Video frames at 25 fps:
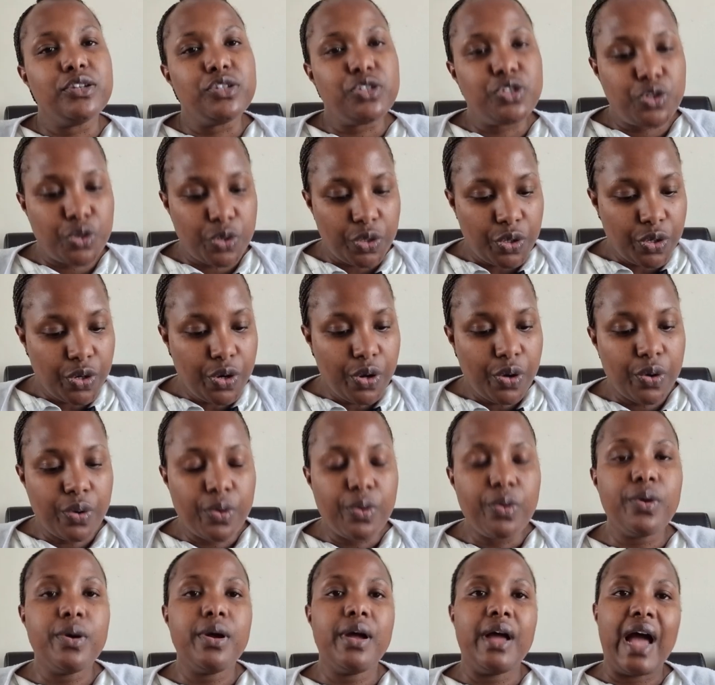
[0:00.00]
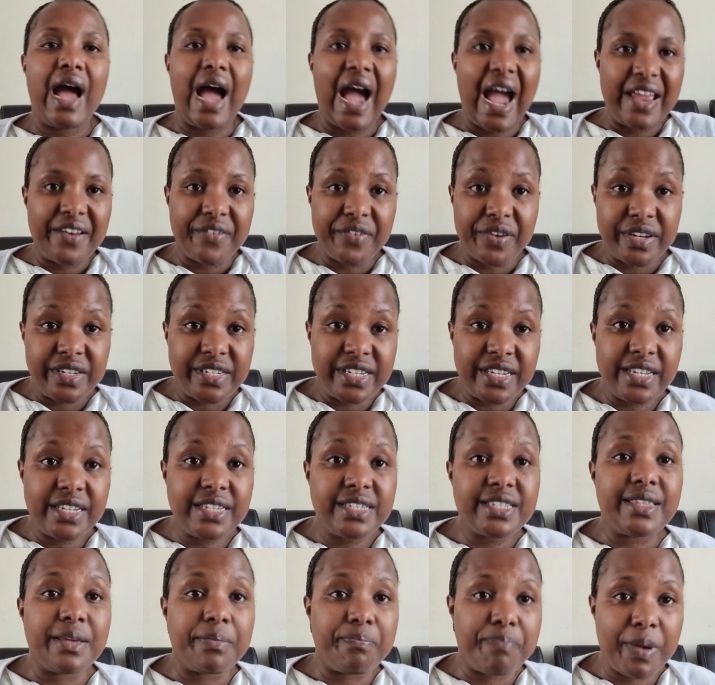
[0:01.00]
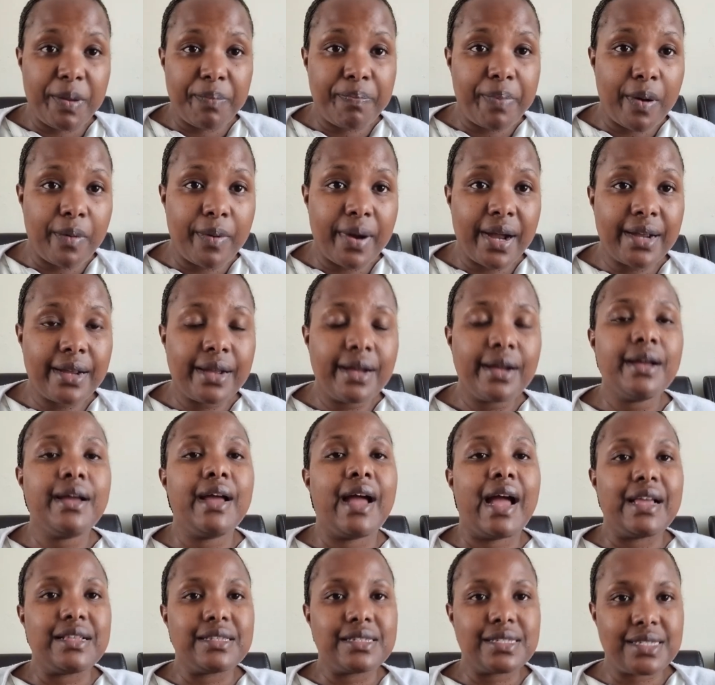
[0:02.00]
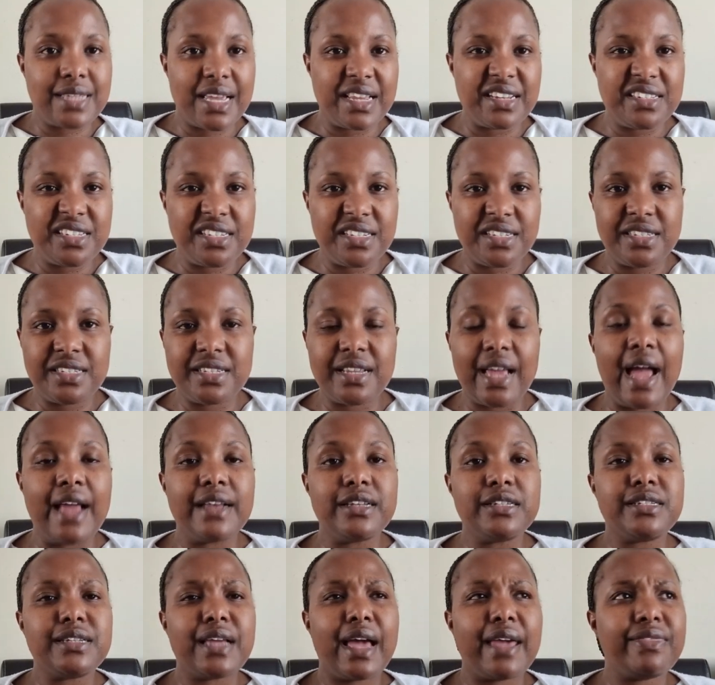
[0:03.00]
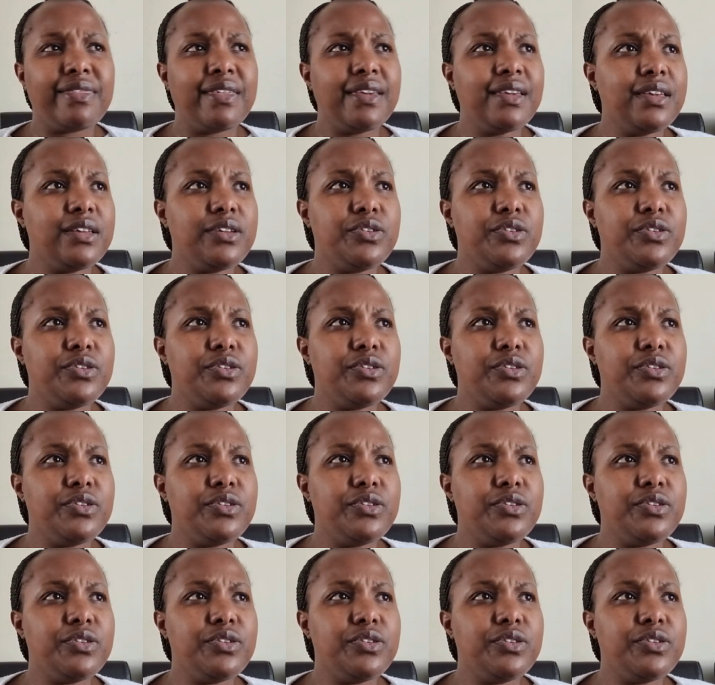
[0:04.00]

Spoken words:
Do you know, I redid the paperwork and sent it. And I think